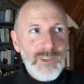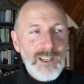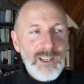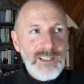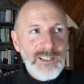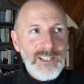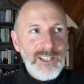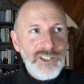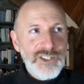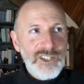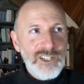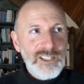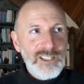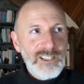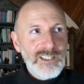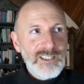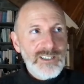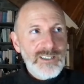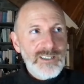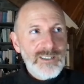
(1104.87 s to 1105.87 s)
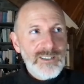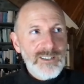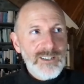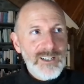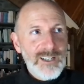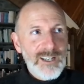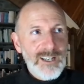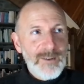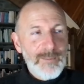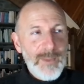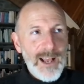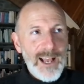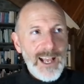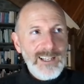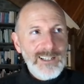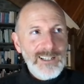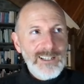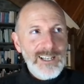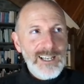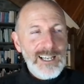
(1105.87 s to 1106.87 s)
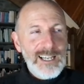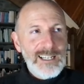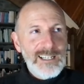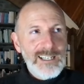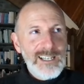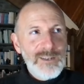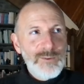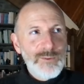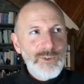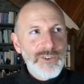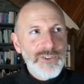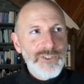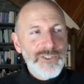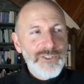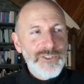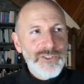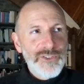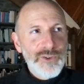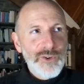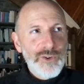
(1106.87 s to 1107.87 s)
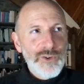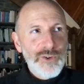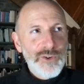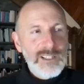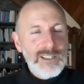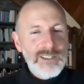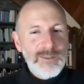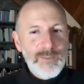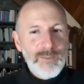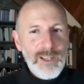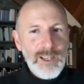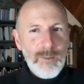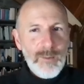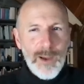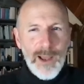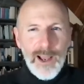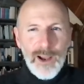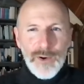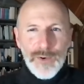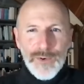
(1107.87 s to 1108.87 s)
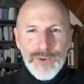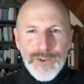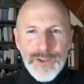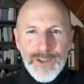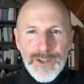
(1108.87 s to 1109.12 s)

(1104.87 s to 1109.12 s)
Indigenous uh, man, and he was talking to me about,